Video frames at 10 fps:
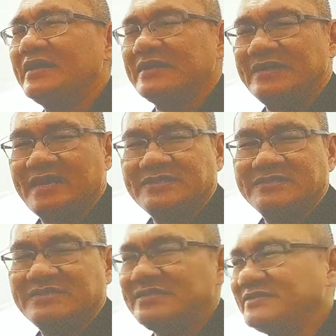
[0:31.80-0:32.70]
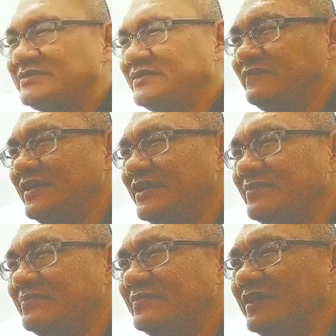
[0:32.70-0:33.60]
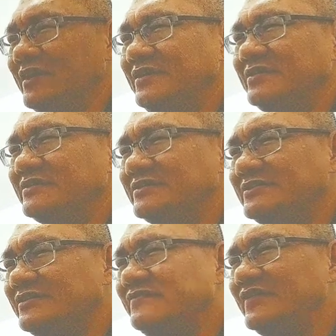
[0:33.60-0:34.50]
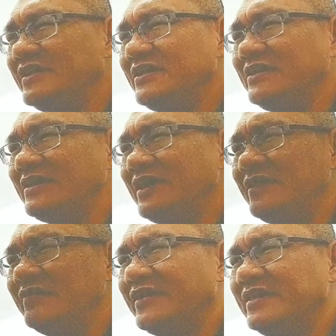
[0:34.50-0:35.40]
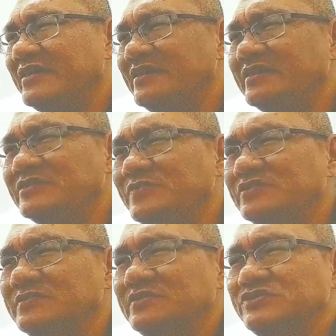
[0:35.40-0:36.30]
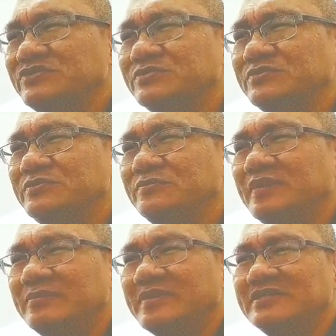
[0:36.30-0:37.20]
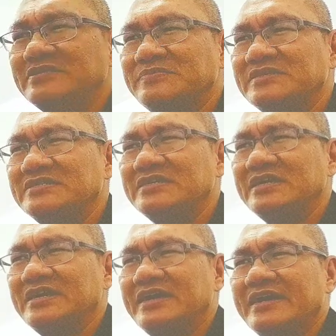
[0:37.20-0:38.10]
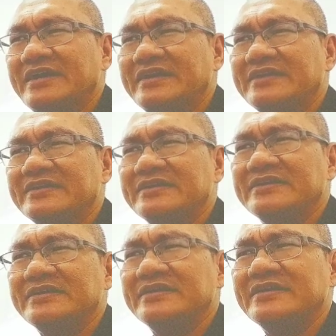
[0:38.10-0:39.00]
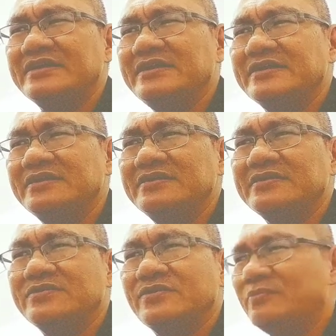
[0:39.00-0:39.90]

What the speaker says: Guest survey. Okay, survey are an indispensable tool when participants in or